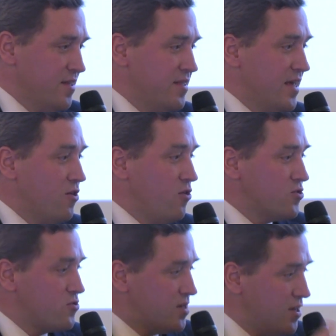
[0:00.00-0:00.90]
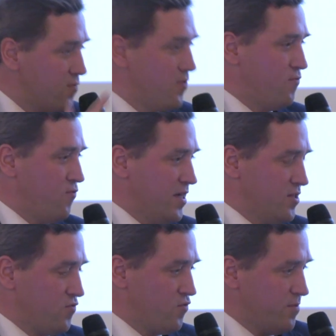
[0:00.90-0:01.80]
then also give the
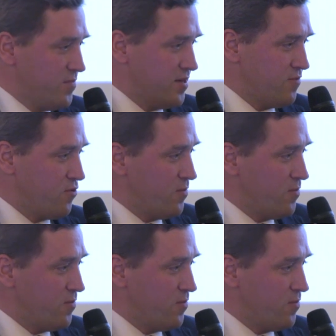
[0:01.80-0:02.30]
funds from the